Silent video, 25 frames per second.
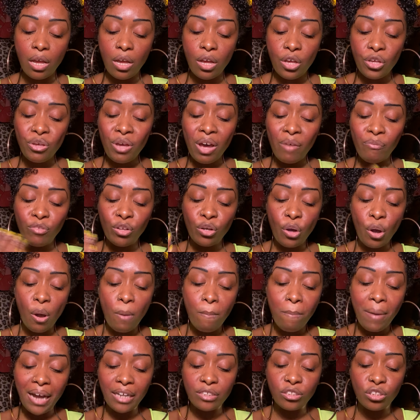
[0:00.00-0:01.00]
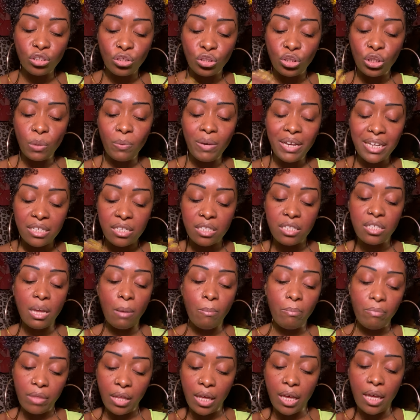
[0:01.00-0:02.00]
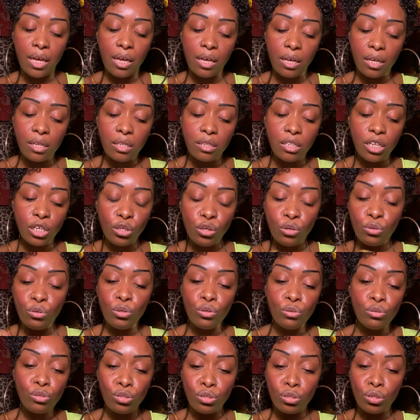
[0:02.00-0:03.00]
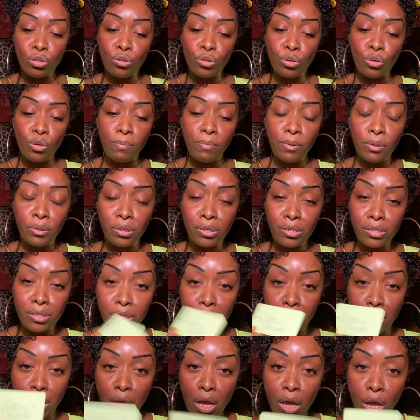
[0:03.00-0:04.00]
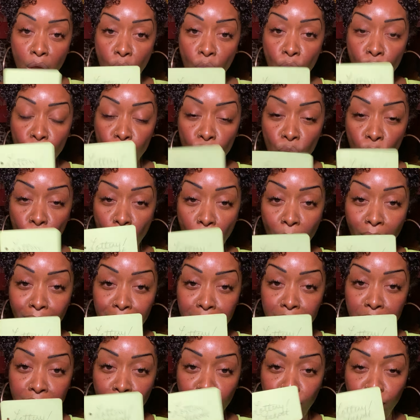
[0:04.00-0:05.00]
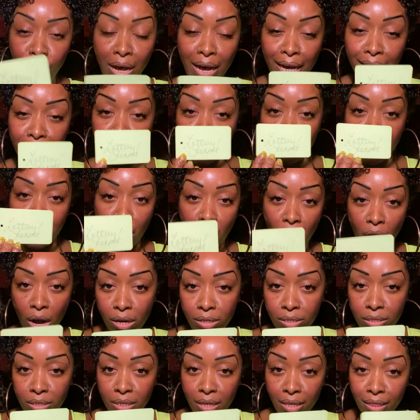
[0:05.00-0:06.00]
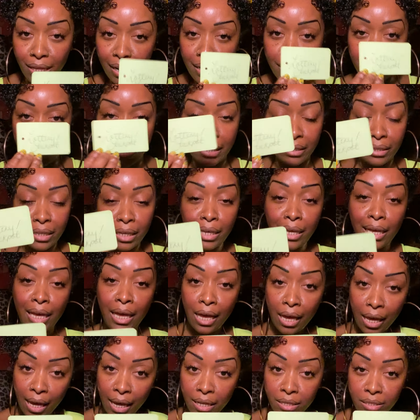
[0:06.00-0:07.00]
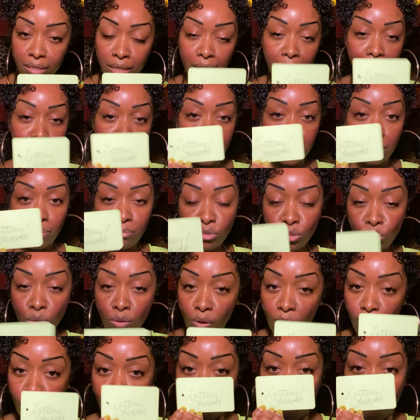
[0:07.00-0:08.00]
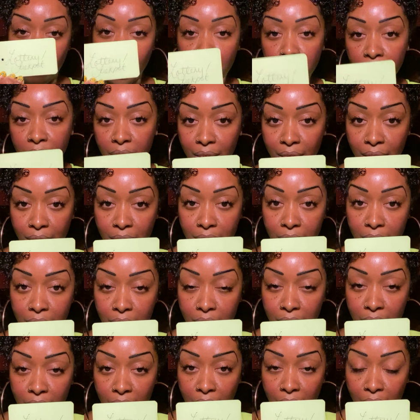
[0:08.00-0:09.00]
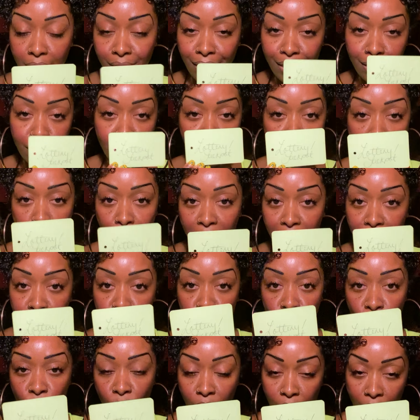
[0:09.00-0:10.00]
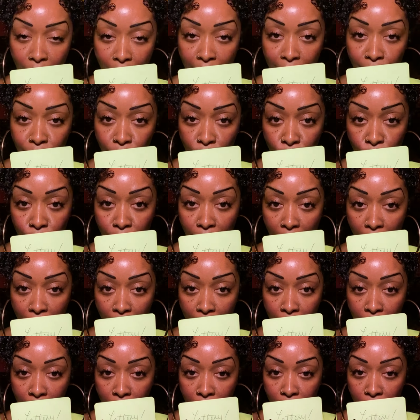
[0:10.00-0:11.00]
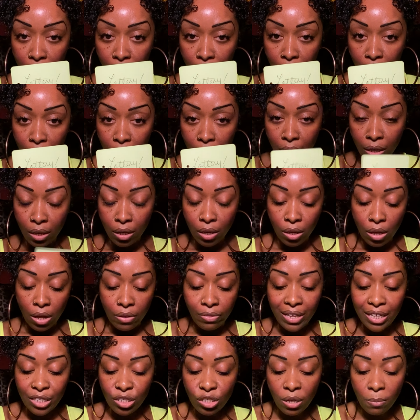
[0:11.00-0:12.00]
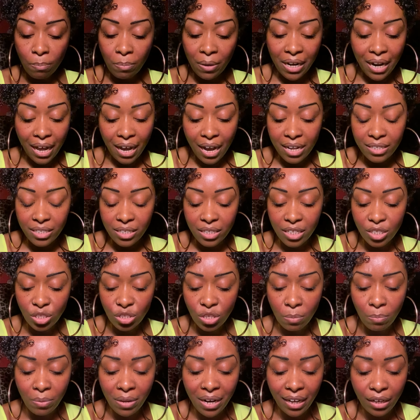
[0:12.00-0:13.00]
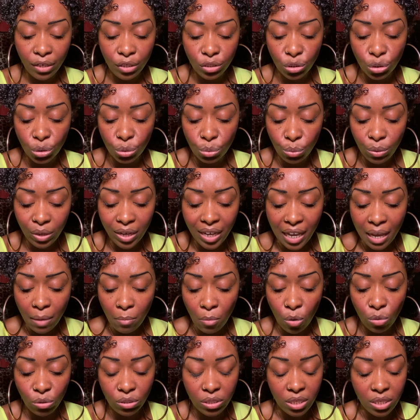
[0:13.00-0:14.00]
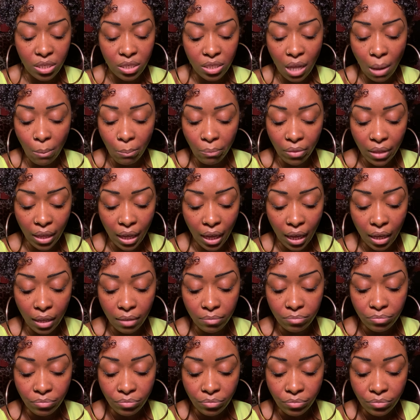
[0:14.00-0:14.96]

you have to go back to doing something that you used to do because you're going to find the answer that is like the key to like some sort of abundance that is coming into your life, okay? This could be, like I said, this could be like a dream or something.